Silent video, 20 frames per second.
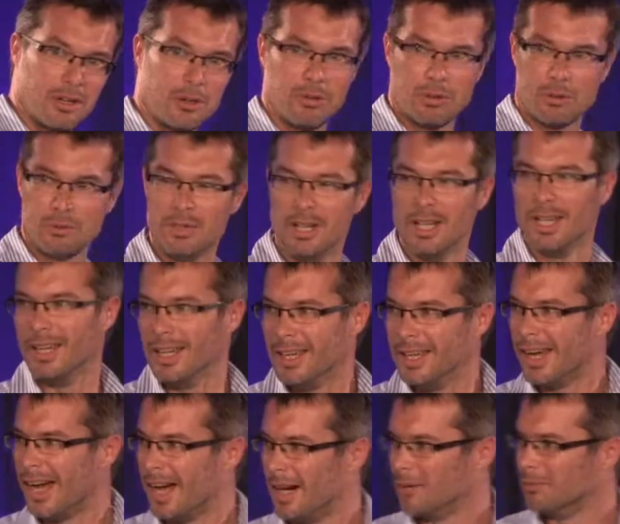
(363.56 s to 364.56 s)
Google.
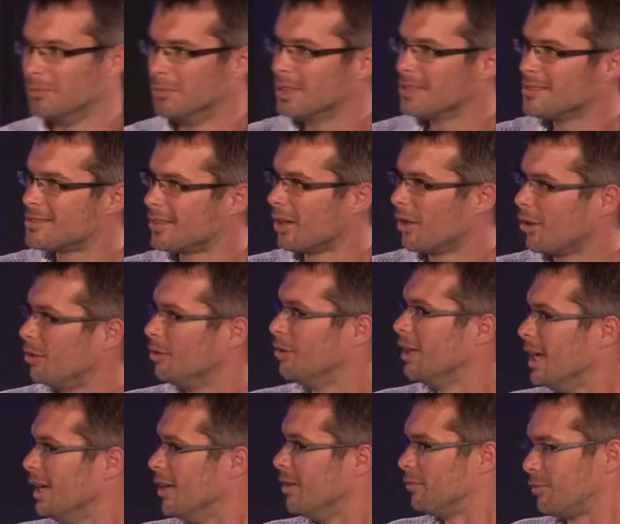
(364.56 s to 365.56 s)
So
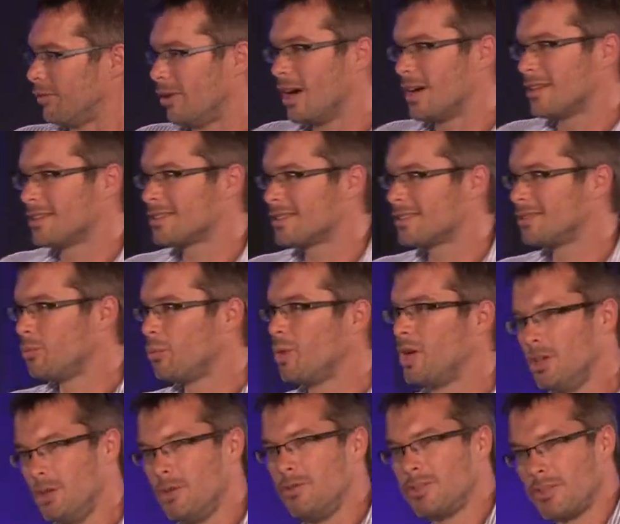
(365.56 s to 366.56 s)
for us, we
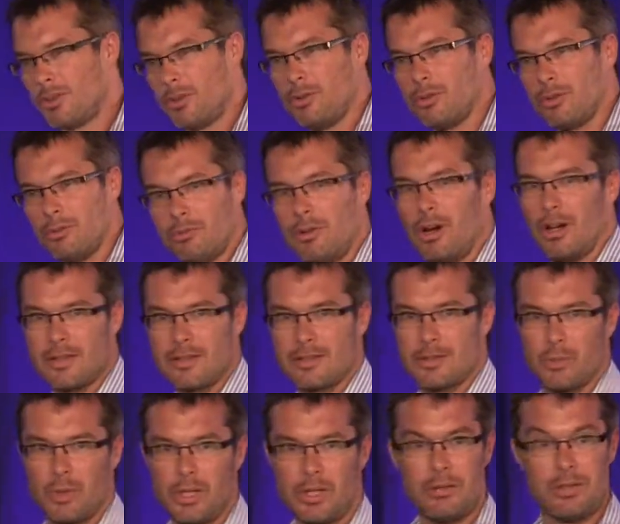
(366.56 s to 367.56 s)
use Google, right?
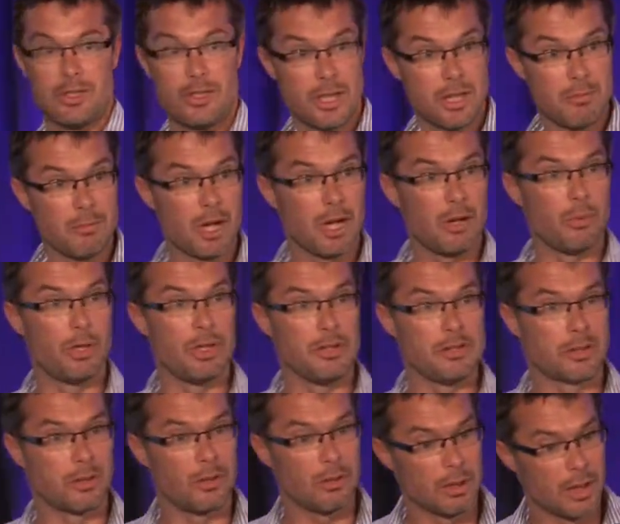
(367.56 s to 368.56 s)
So we use Gmail, we use
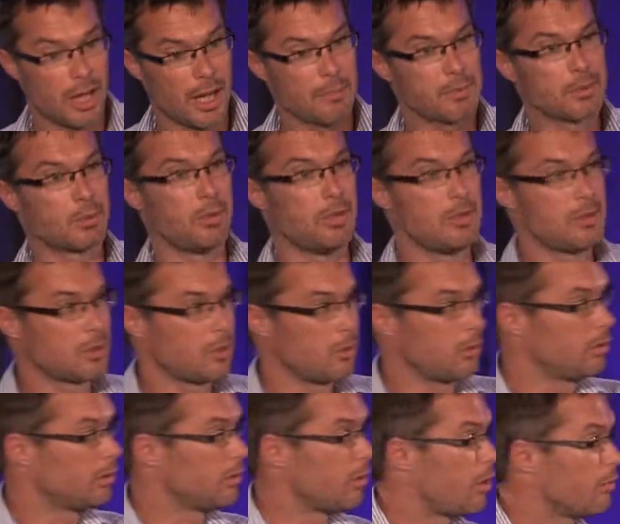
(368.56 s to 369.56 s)
Google Apps, we use
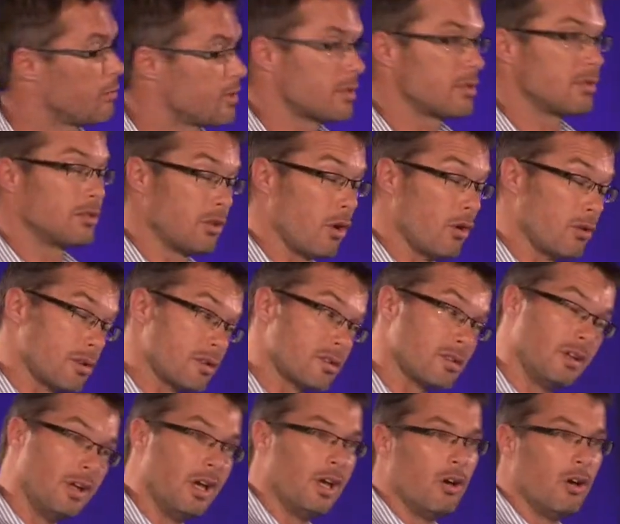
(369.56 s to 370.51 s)
Google Docs.